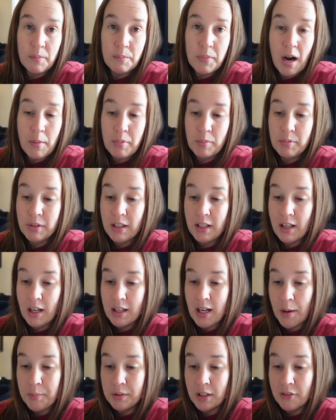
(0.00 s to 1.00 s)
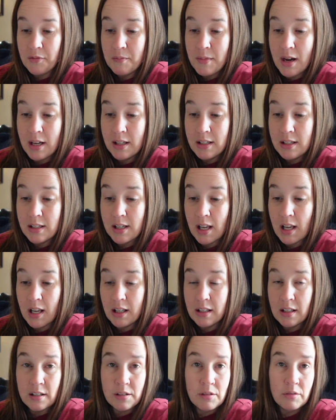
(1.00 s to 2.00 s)
probably a couple of months
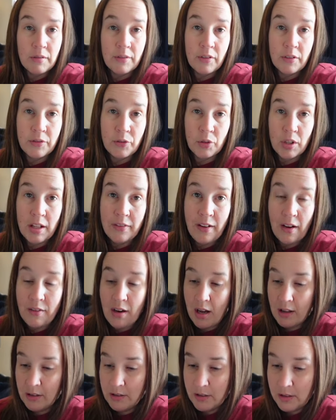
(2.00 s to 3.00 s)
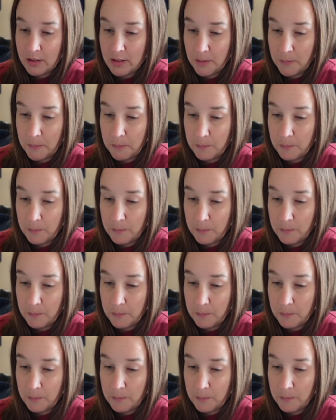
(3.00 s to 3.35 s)
and it sold for $45.